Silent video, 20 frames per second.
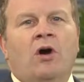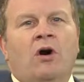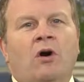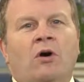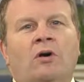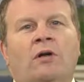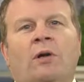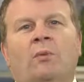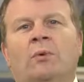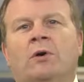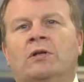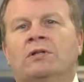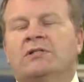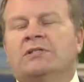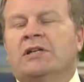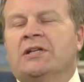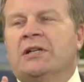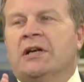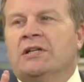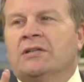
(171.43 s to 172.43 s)
okay, we're going to
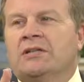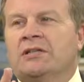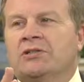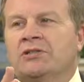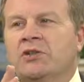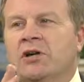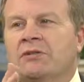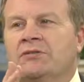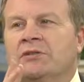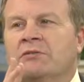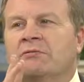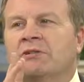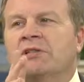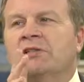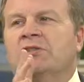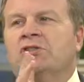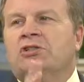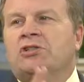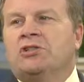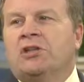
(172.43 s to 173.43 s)
send our kids off to
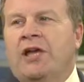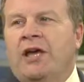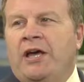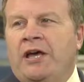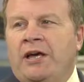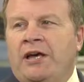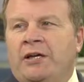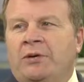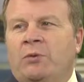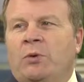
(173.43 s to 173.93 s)
religious ed and